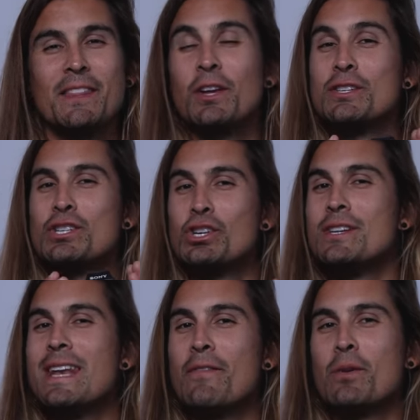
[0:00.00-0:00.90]
there
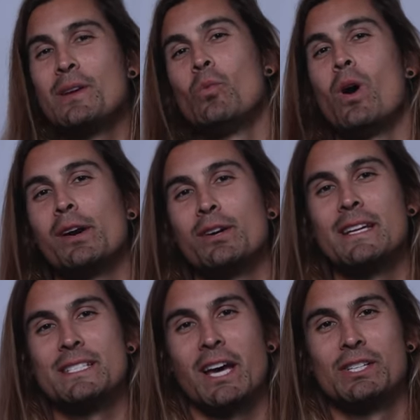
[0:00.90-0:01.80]
should never be water
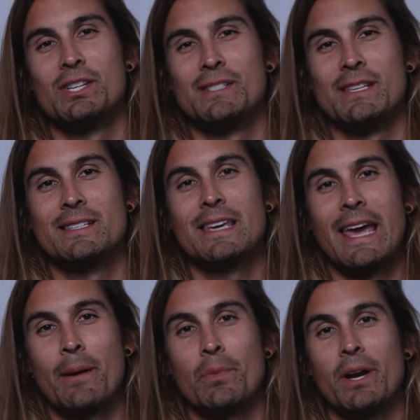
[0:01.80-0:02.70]
that touches this
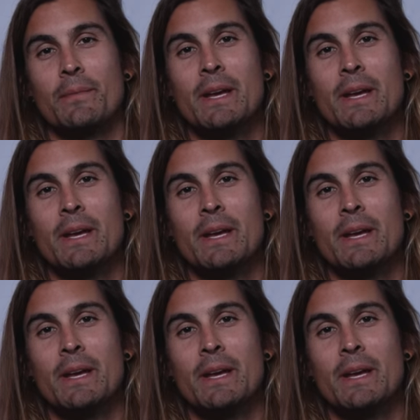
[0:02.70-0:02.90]
camera.